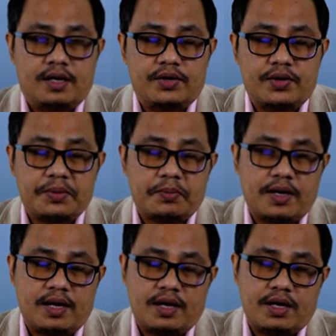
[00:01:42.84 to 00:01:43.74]
When
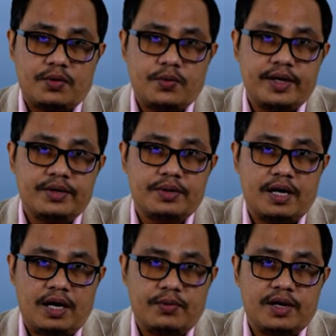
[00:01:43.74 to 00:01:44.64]
we
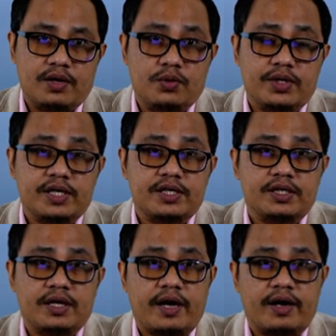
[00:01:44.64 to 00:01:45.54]
are
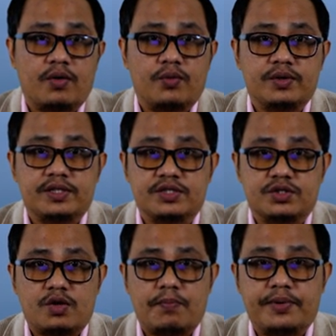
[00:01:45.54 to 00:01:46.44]
looking along with
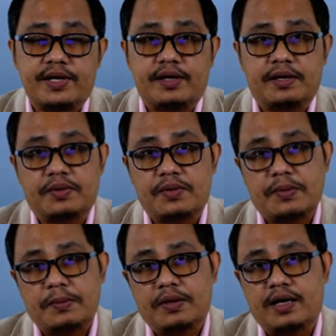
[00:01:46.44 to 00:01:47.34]
entropy,
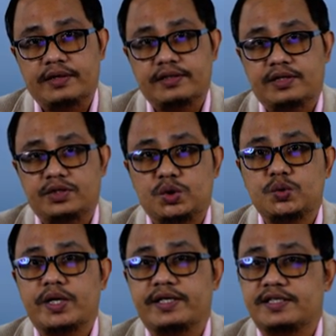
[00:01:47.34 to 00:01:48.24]
there are
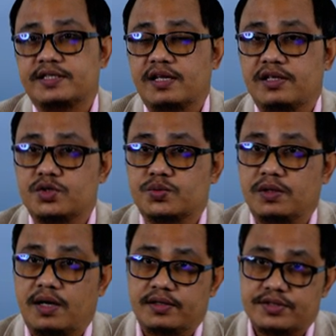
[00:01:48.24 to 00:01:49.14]
two additional
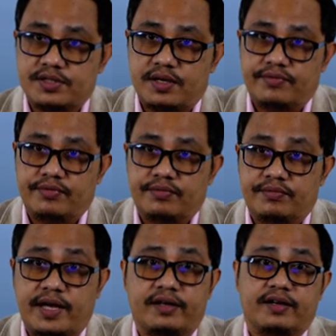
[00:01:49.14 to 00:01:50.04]
useful concepts
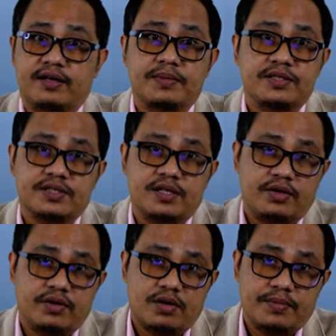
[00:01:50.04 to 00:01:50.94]
that conventional
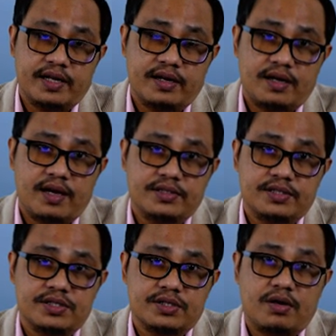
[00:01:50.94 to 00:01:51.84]
economic
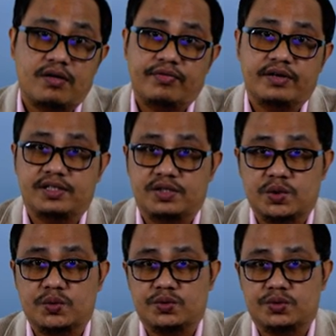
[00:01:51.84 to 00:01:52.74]
analysis often
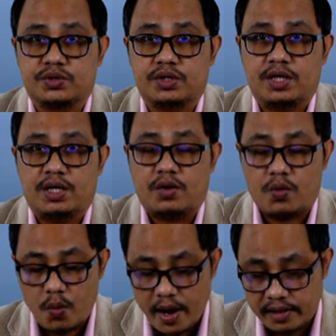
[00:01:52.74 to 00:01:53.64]
ignores
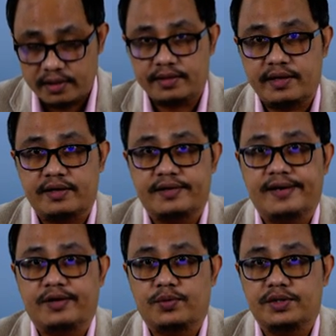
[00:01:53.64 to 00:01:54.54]
while they are
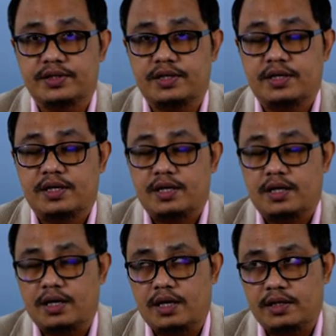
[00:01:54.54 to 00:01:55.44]
dealing with the
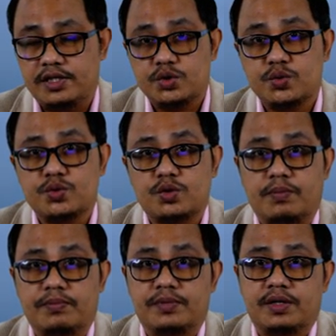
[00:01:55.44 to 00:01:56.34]
issues
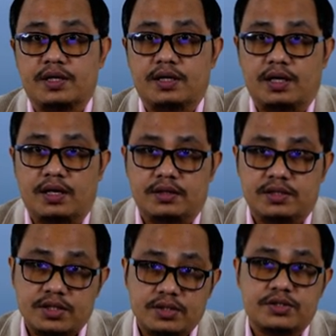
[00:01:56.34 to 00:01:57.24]
of
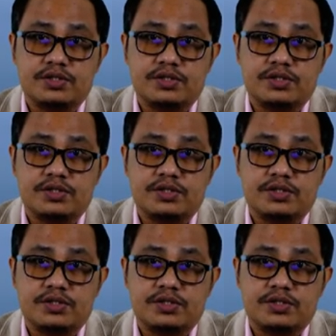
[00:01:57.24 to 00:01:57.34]
scarce